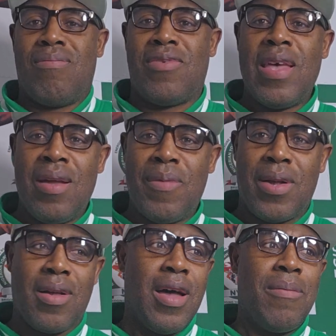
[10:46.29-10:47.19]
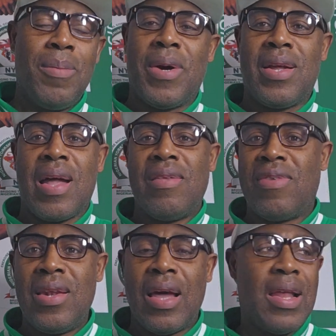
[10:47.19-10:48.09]
say
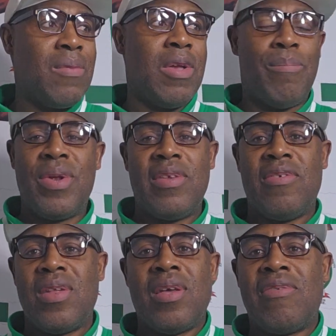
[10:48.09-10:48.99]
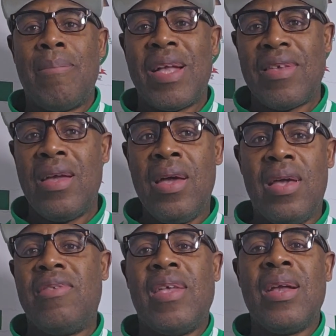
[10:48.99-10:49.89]
their language British. It doesn't matter.
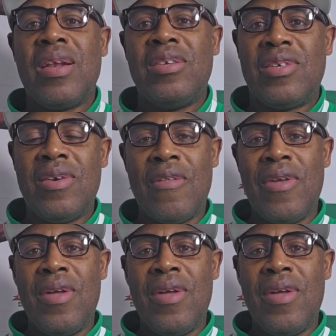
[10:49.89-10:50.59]
It's English.